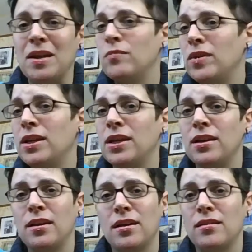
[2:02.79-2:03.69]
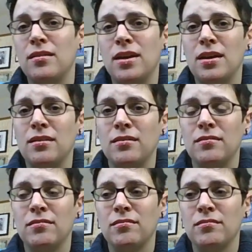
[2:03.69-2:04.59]
been reading and they
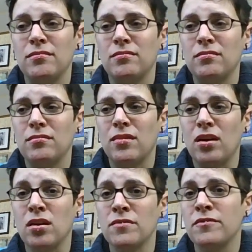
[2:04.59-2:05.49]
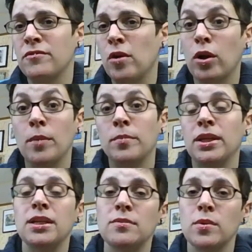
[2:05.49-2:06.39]
are are
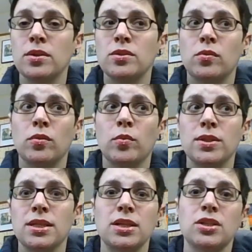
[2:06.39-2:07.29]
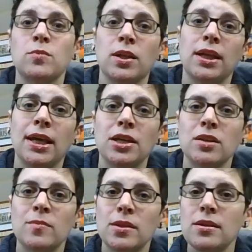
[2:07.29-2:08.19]
completed ones or ones that I just want to like
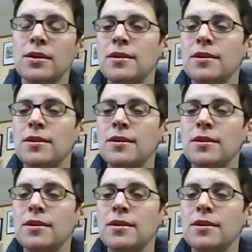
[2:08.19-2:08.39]
catch up with.